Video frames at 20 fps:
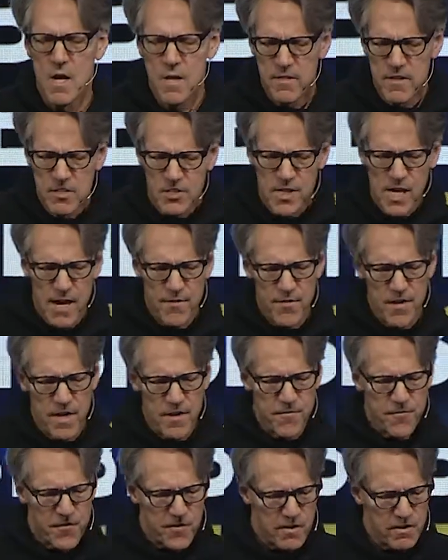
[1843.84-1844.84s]
This
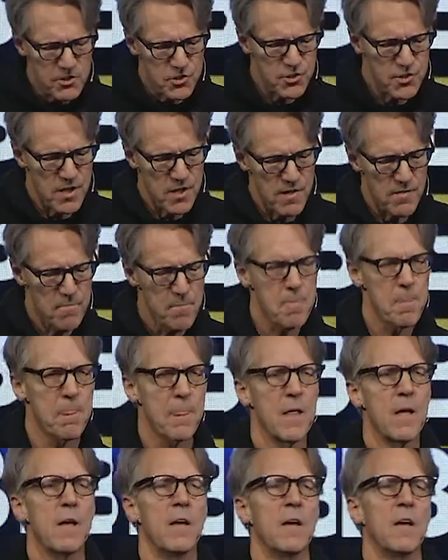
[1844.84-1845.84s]
covenant first
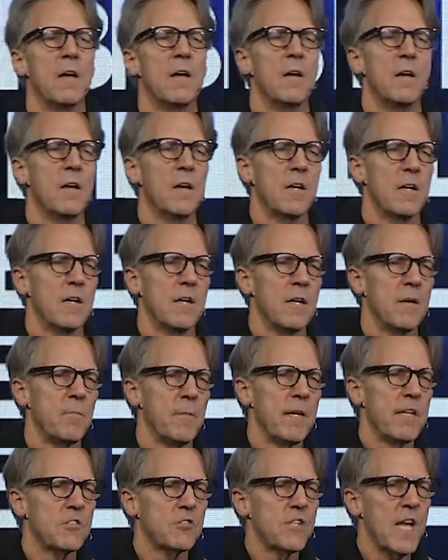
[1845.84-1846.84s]

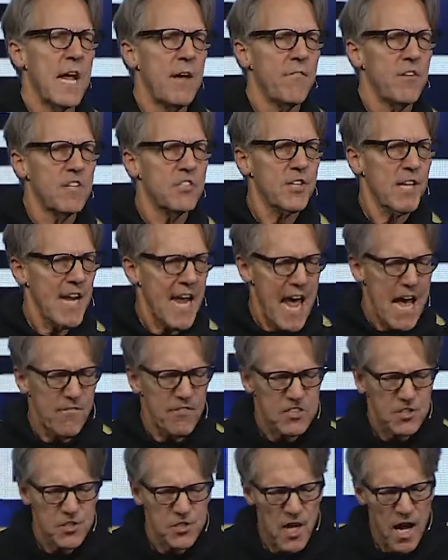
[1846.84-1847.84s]
means David is going to
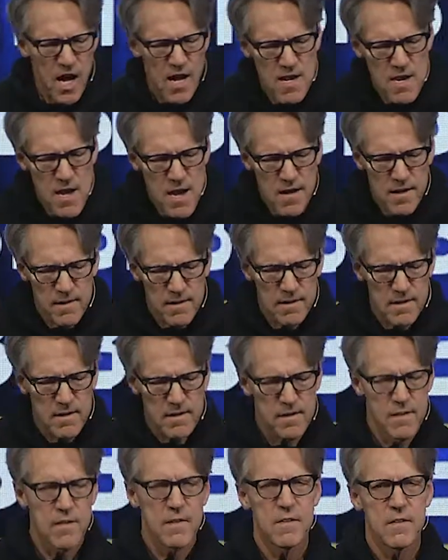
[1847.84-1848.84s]
have a son,
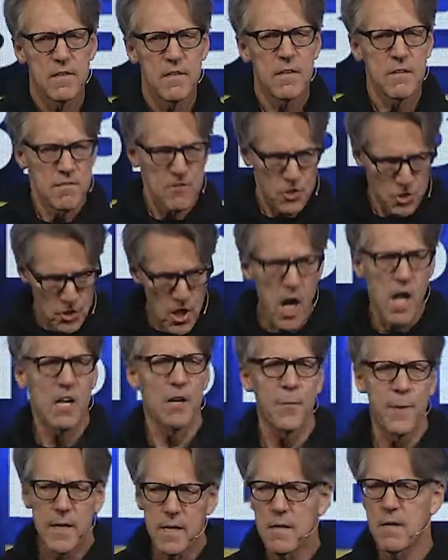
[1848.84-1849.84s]

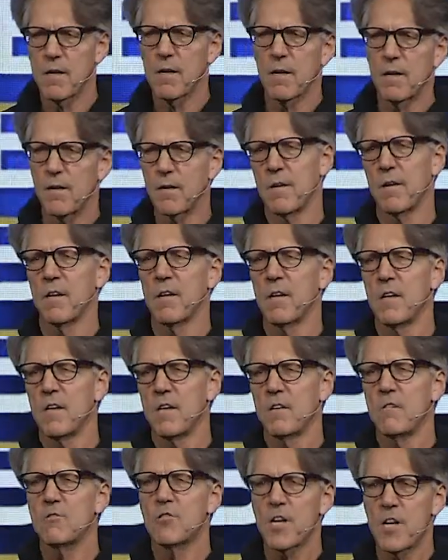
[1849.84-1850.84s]
Solomon,
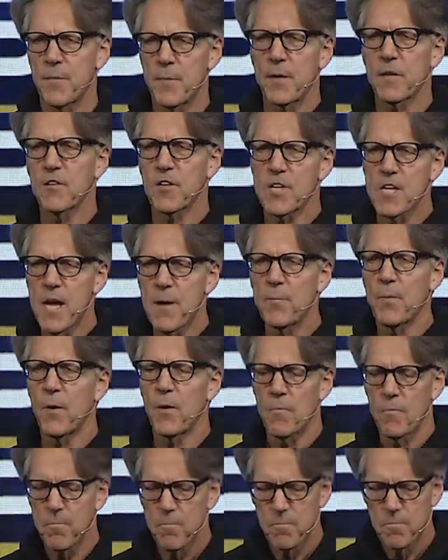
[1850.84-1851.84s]
who's going to build the
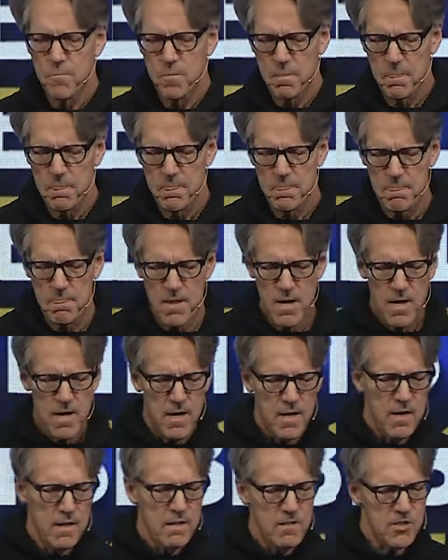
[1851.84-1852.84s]
temple.
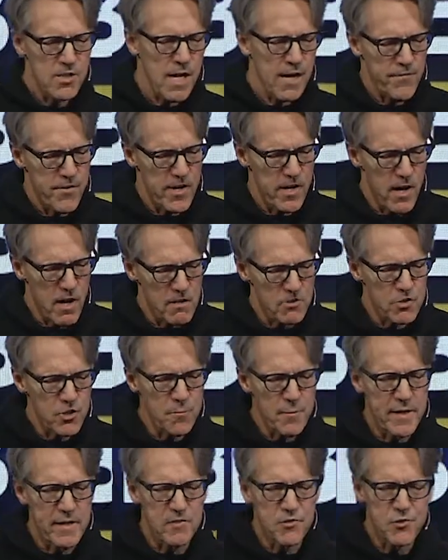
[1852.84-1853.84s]
This covenant also
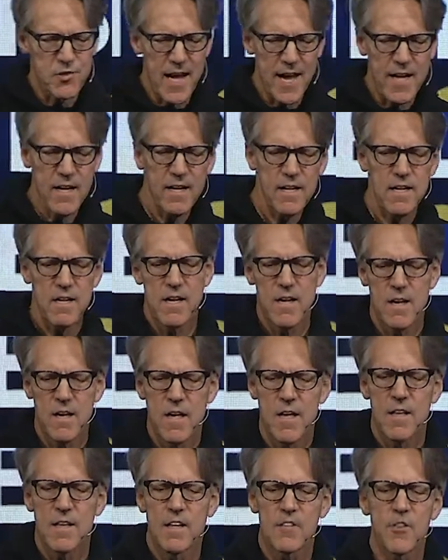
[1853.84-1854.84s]
means, second,
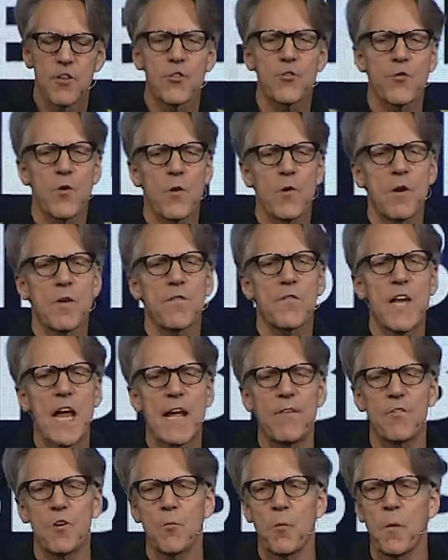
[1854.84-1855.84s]
that the throne of
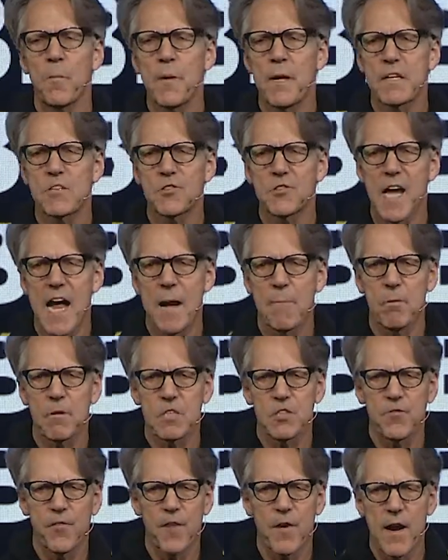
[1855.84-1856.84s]
David will be
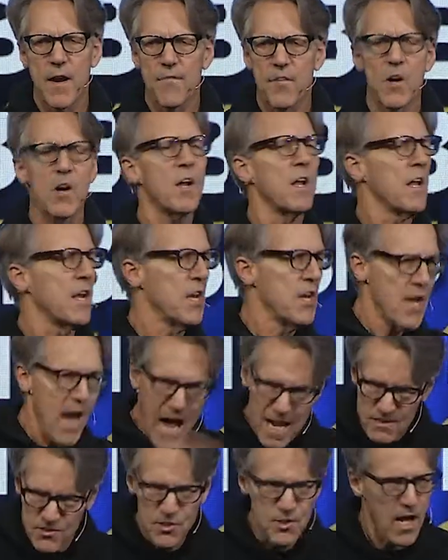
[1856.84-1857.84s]
established forever,
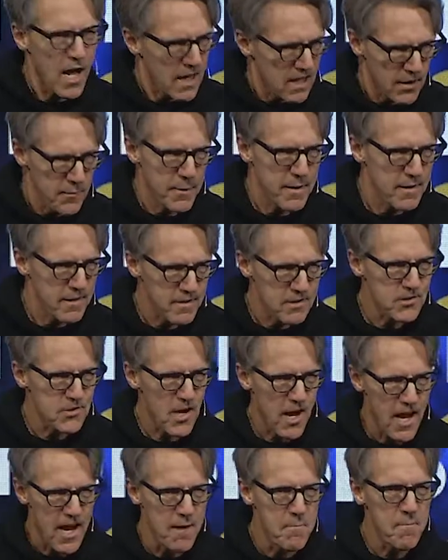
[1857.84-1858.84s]
not Solomon this
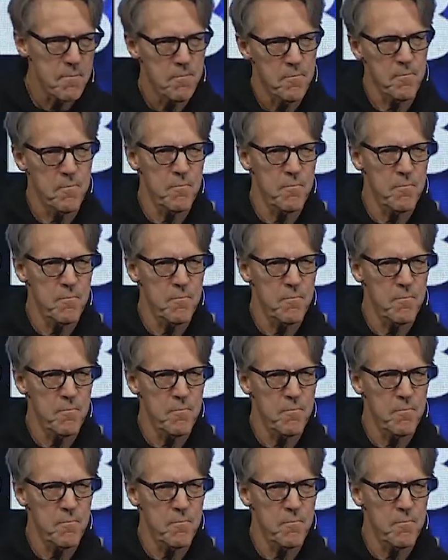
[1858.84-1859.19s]
time,